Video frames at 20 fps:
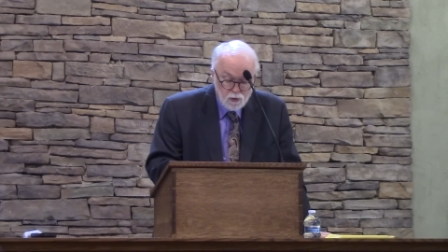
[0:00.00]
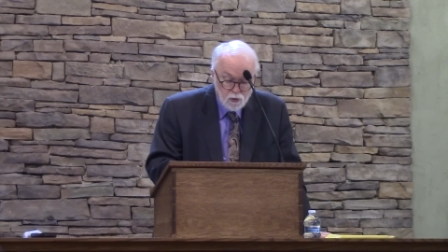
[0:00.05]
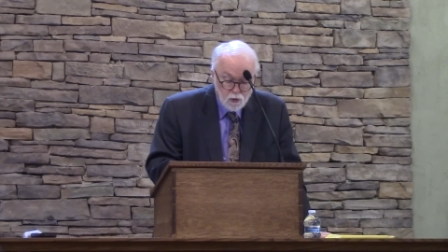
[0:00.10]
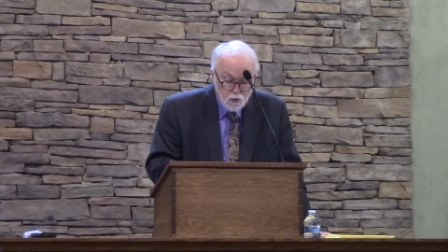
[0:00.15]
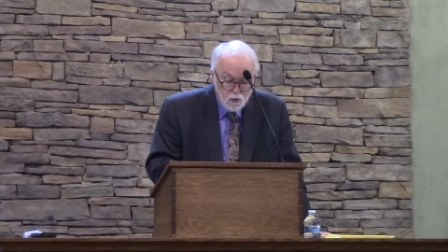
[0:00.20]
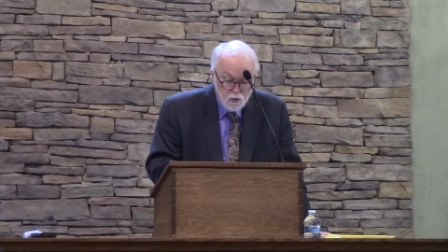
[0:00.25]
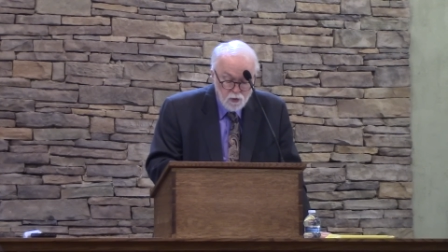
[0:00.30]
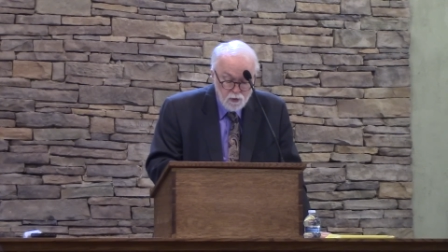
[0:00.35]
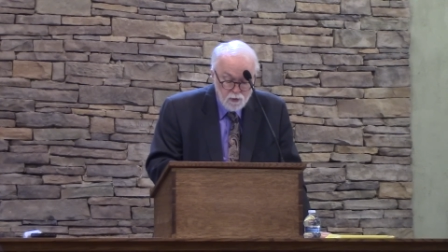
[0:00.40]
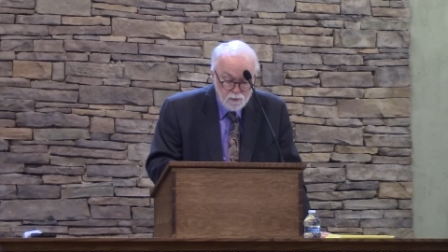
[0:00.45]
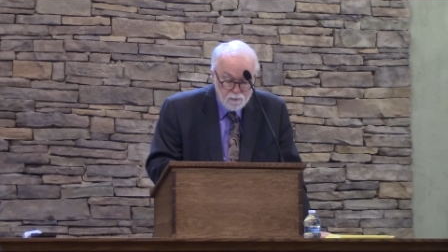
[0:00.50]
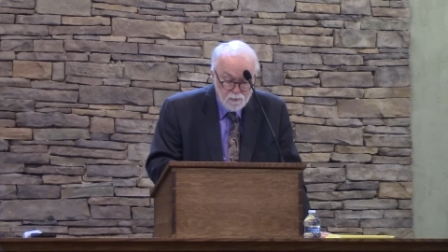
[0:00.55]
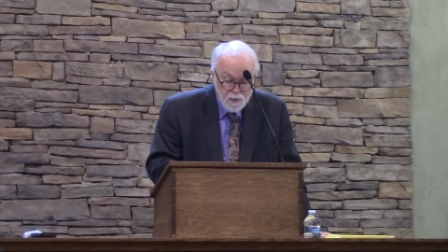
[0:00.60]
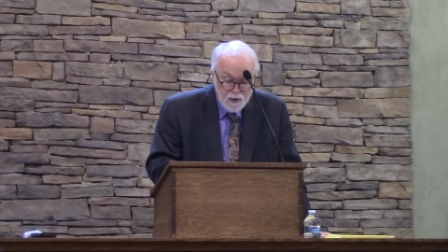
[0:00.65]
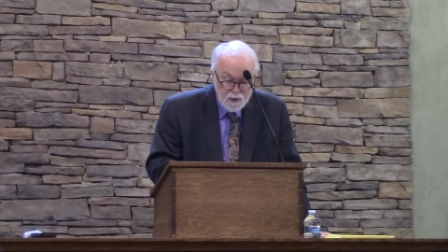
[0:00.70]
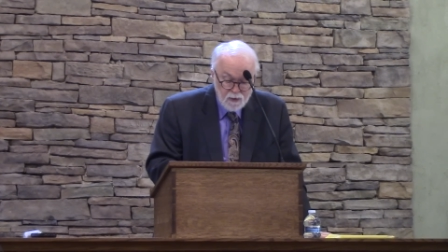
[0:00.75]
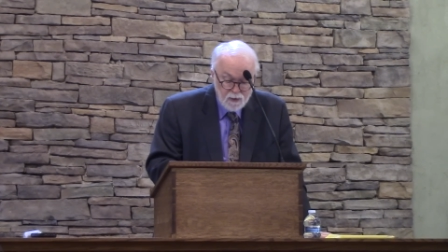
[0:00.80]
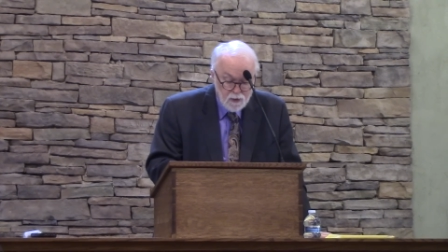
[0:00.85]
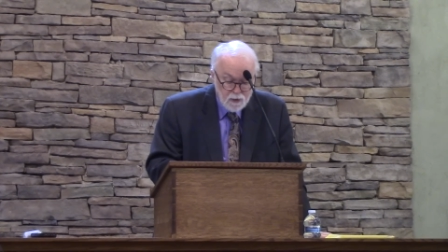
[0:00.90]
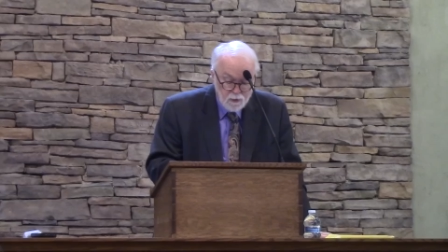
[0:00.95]
the
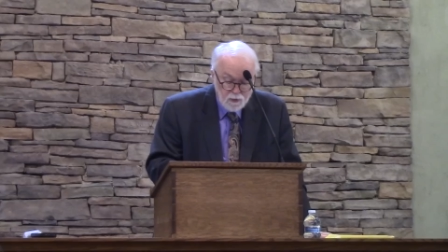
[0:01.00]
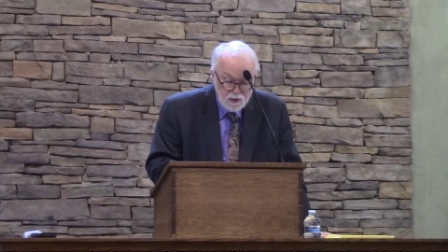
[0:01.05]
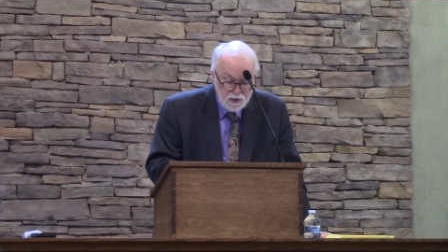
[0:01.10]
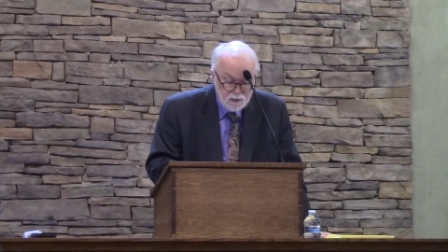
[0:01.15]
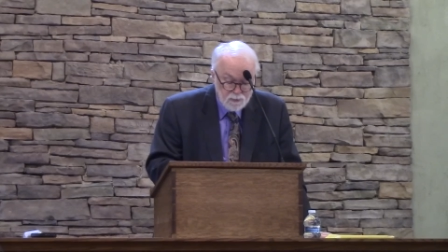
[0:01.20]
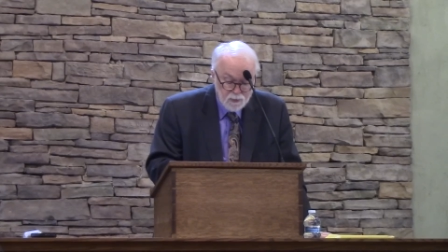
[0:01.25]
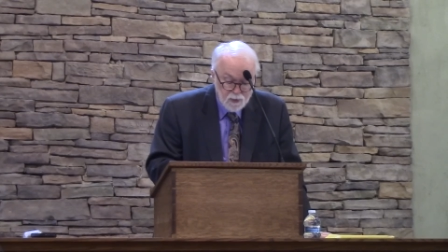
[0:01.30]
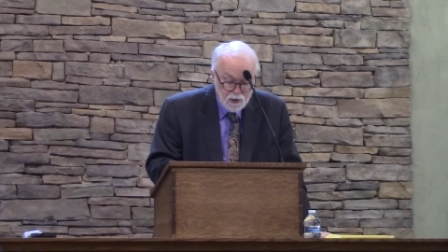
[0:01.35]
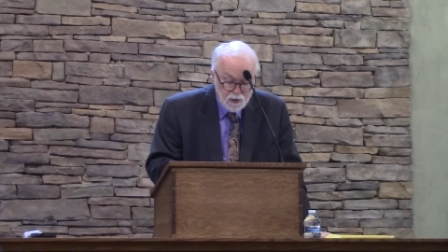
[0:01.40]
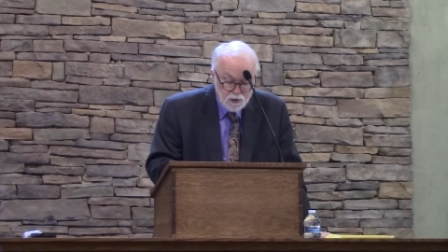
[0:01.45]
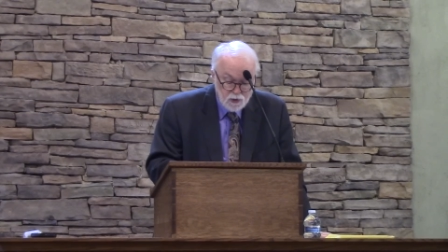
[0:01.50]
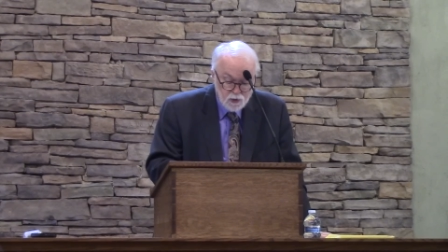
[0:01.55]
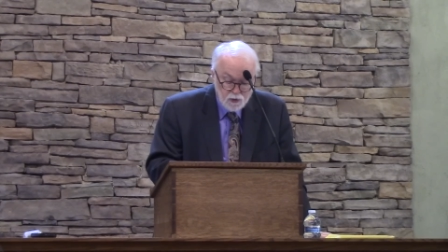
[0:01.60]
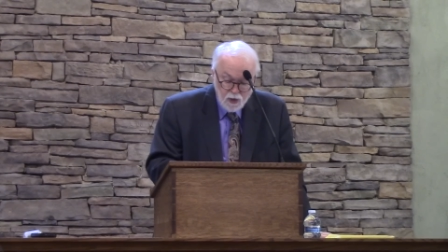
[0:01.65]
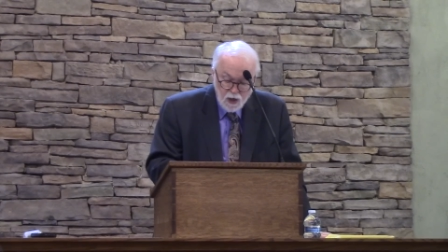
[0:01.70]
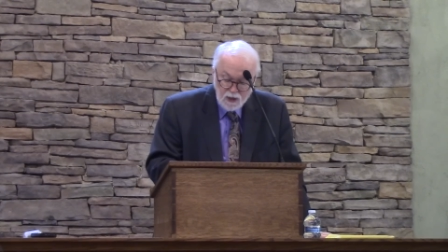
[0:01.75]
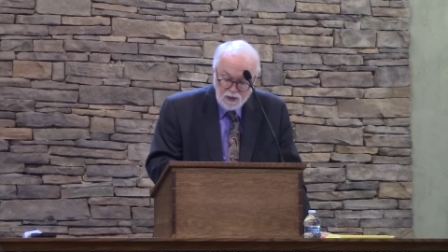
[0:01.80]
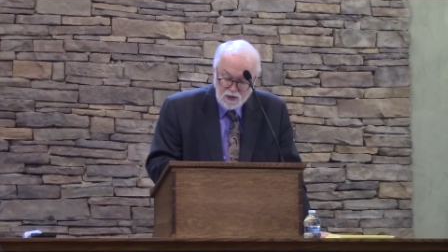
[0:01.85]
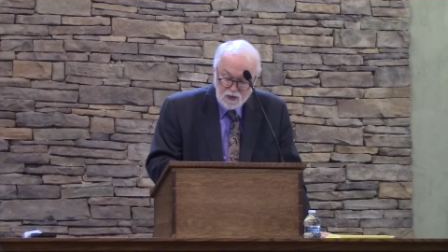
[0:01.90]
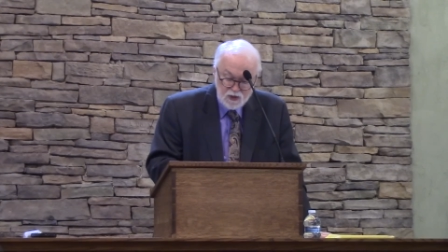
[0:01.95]
Lord made known his
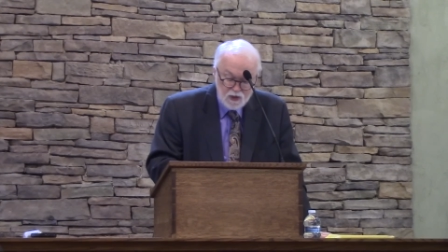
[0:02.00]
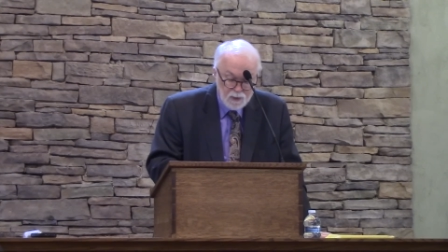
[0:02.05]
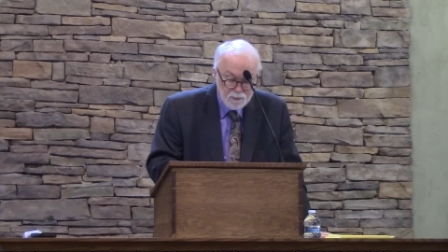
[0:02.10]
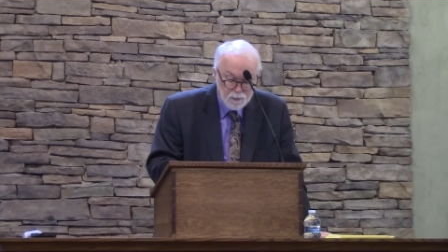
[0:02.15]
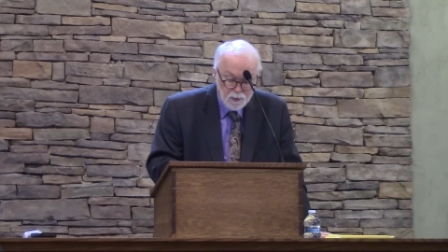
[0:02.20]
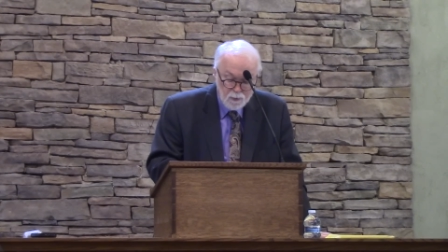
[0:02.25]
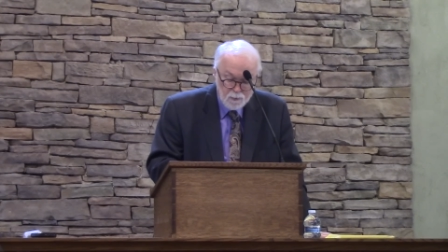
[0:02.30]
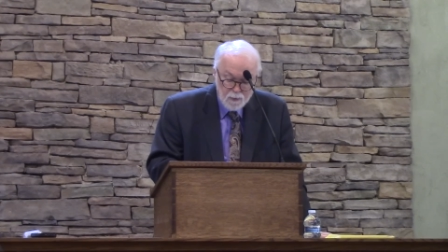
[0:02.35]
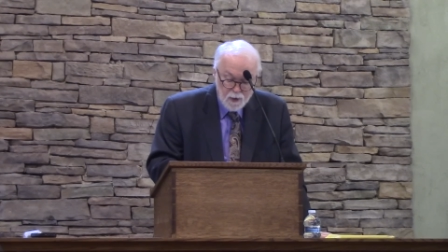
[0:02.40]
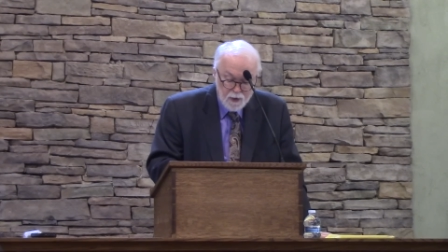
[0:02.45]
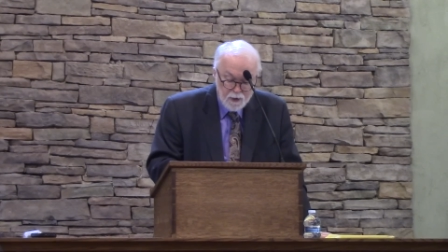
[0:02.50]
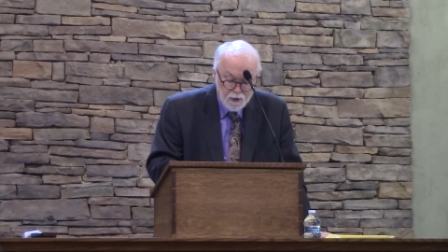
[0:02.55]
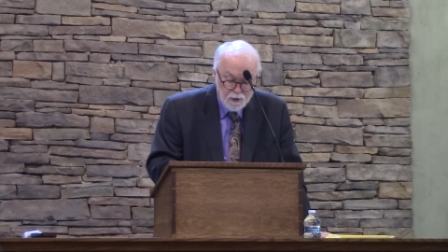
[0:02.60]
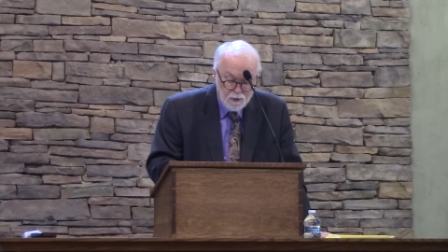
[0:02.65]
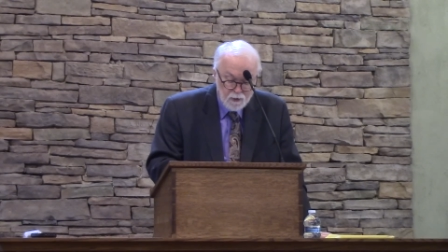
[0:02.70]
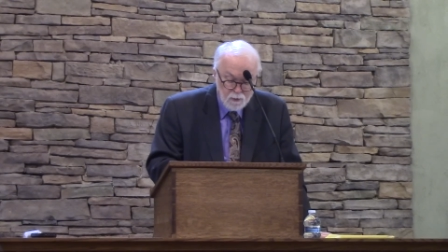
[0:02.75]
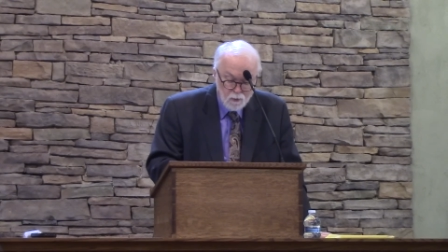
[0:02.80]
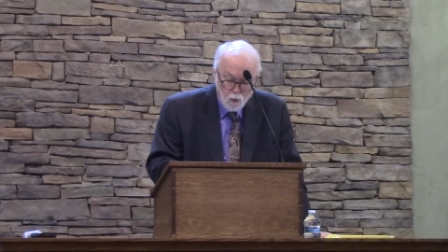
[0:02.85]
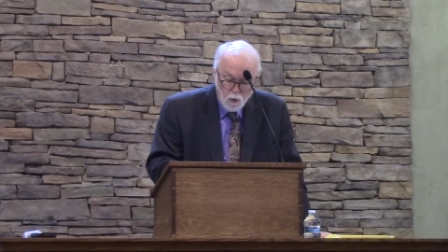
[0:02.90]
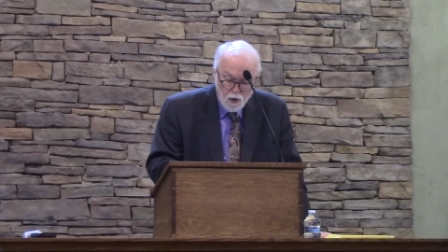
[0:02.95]
pleasure, not simple
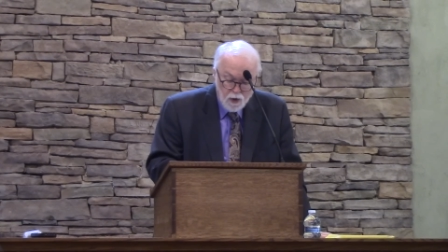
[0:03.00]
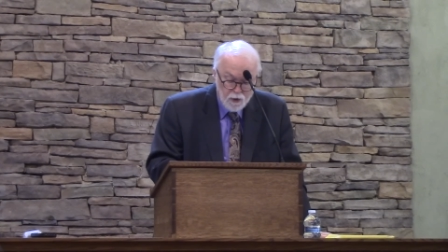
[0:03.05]
water,